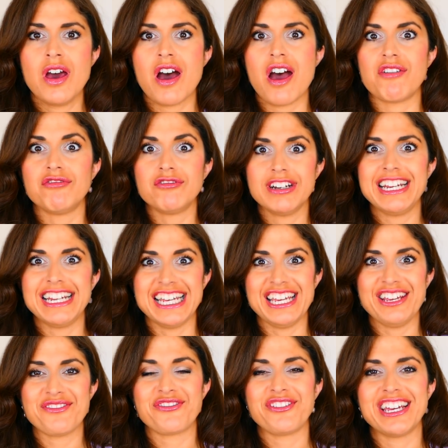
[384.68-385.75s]
I
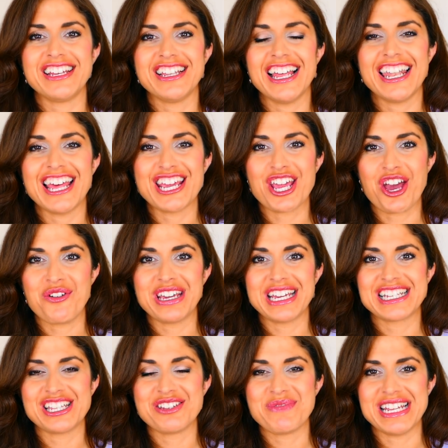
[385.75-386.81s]
really feel like
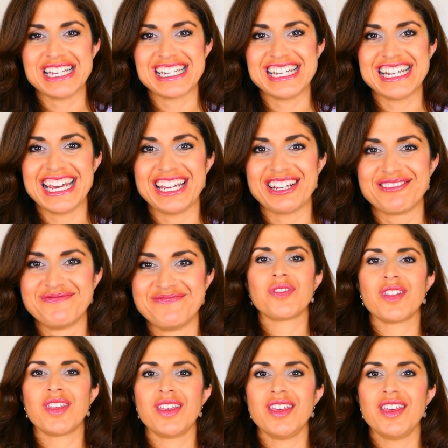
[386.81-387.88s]
going to the beach today.
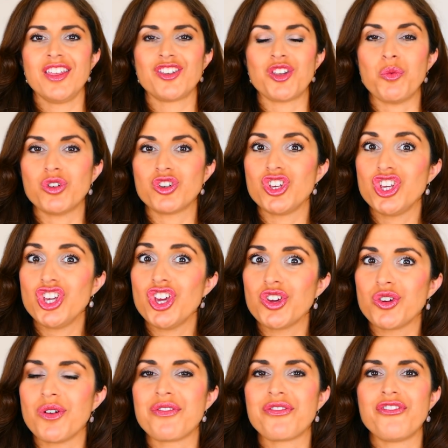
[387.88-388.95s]
So what do
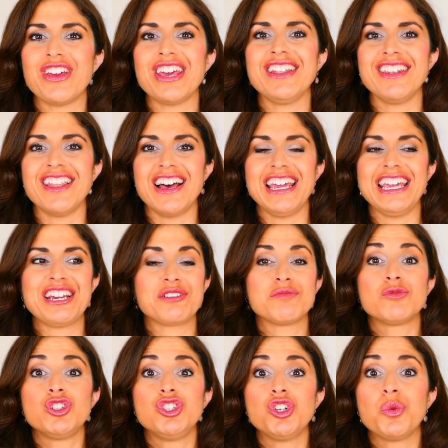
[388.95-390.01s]
you feel like
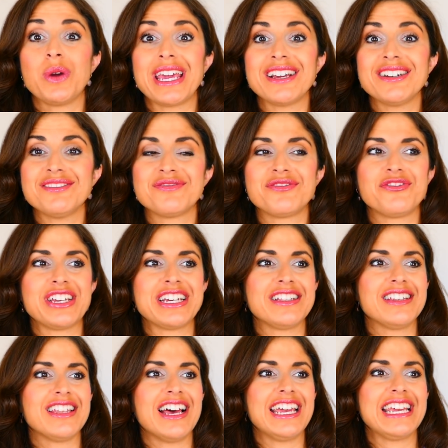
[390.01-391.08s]
doing,
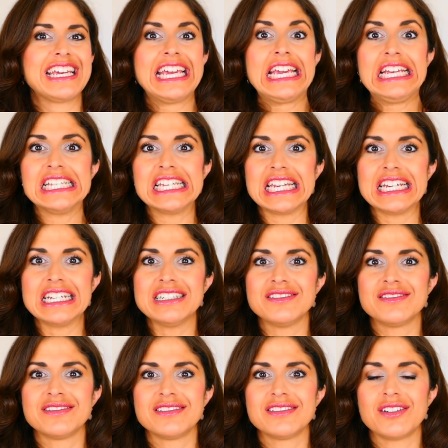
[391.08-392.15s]
feel like eating?
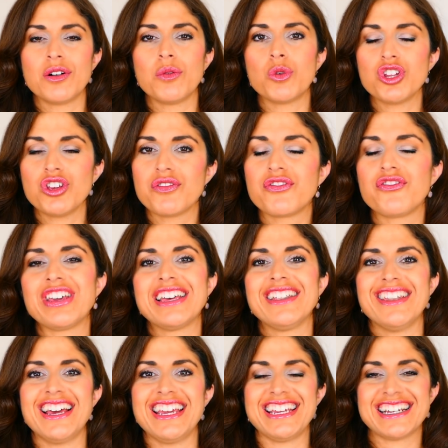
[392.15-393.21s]
What do you feel
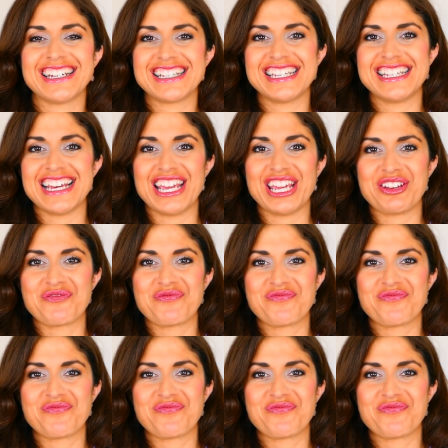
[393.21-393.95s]
like today?